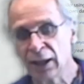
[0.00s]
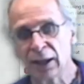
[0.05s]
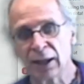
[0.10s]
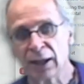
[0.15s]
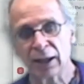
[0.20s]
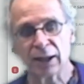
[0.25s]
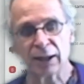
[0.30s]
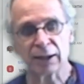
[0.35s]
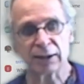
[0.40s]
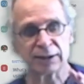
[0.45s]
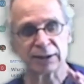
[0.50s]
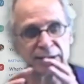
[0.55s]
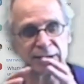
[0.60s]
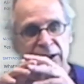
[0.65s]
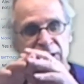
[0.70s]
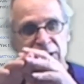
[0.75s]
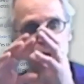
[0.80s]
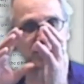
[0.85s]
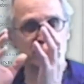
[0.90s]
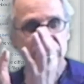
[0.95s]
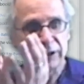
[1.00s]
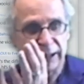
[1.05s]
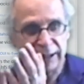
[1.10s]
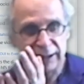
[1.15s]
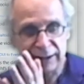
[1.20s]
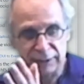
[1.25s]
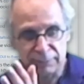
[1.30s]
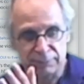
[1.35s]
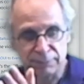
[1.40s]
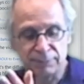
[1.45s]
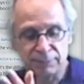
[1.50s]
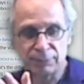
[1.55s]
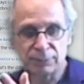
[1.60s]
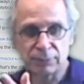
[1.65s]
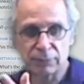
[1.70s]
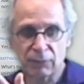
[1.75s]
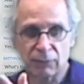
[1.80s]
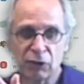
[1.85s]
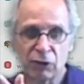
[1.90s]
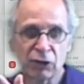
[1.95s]
That is your data.
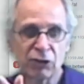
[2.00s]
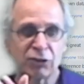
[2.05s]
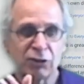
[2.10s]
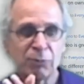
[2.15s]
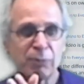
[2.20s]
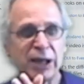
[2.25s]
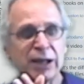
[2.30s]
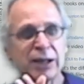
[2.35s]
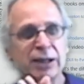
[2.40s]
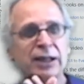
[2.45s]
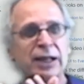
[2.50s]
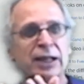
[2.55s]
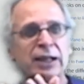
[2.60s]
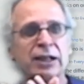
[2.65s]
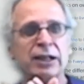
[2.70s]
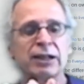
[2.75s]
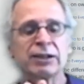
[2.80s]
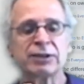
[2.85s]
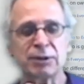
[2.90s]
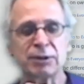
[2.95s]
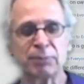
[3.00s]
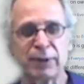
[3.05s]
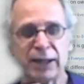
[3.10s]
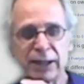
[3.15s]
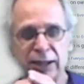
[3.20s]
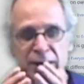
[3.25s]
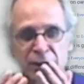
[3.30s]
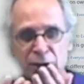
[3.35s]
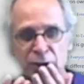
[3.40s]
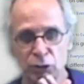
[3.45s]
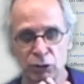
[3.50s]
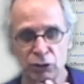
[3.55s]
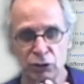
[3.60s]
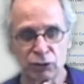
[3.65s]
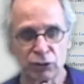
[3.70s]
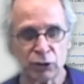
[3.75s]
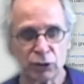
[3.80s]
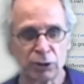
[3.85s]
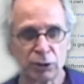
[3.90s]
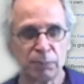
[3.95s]
With the metadata that make it
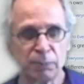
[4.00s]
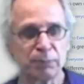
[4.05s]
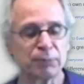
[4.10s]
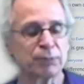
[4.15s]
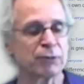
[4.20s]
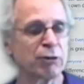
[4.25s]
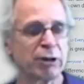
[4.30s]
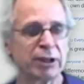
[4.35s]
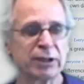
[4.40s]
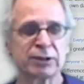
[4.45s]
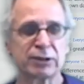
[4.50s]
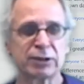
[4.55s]
useful, right?